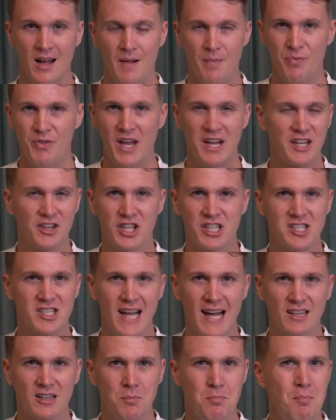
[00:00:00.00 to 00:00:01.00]
then it does
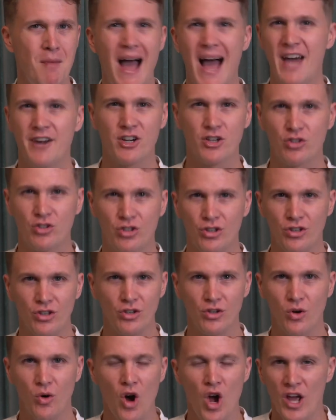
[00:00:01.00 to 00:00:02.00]
not matter to
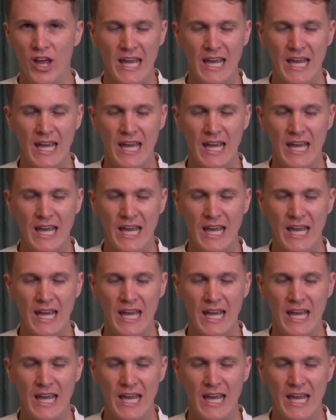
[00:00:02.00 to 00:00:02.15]
you